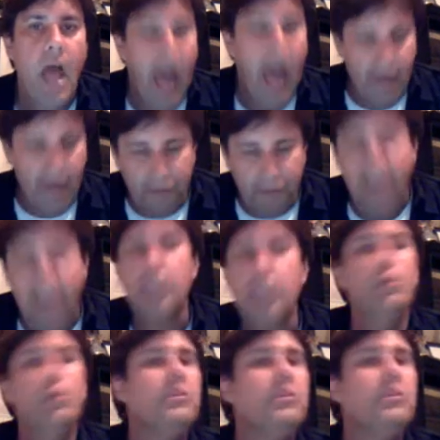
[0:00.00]
I fed
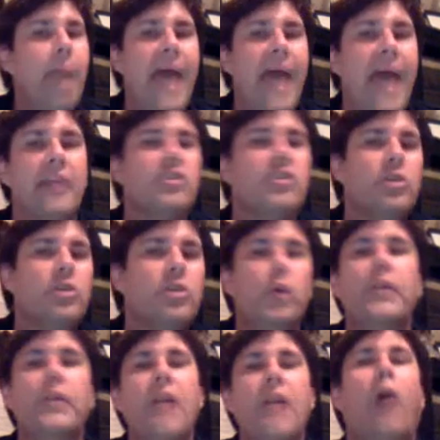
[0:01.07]
you with manna so you
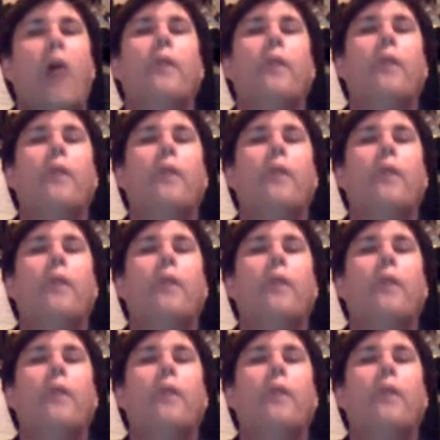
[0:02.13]
would know